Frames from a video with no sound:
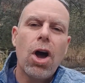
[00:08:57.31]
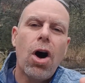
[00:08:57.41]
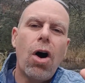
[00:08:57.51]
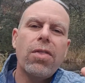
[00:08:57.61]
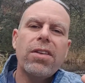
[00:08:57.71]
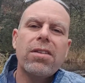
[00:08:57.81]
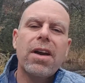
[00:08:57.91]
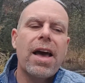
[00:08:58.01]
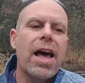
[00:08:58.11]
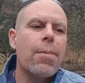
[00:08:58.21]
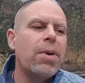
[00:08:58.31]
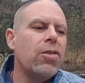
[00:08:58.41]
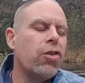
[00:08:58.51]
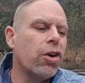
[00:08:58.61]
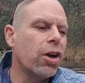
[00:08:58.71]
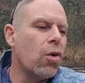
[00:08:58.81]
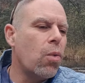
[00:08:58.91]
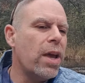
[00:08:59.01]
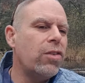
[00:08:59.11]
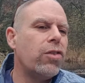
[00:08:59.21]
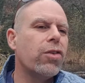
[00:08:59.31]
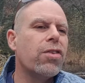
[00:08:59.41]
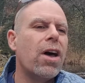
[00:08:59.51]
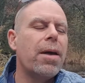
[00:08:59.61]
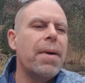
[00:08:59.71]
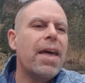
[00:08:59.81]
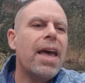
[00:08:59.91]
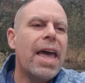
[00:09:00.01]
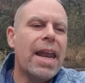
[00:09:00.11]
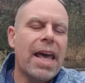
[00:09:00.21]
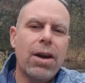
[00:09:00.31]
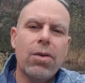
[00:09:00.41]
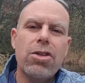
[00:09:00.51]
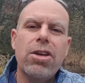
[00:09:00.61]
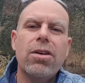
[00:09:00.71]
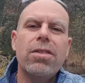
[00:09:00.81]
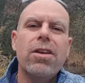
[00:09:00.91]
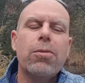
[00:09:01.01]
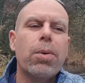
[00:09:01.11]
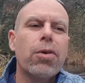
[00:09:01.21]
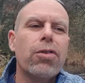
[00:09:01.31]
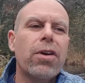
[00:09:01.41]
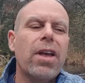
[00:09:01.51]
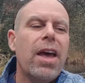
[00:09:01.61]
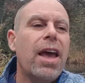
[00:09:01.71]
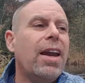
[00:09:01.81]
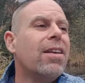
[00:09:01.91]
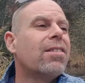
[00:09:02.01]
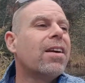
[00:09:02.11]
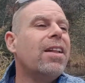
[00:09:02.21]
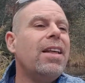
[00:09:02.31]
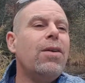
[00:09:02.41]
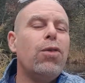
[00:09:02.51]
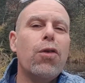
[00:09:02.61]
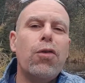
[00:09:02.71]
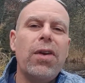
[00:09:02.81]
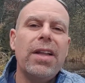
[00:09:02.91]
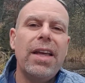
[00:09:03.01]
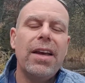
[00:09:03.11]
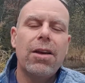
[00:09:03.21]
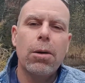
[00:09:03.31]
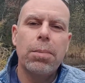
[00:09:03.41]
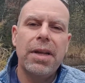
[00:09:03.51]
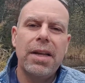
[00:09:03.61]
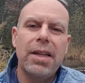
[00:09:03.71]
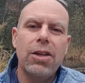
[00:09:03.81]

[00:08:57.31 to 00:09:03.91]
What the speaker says: All that's going to happen is you're going to waste your time and energy on this person, and it's going to leave you feeling completely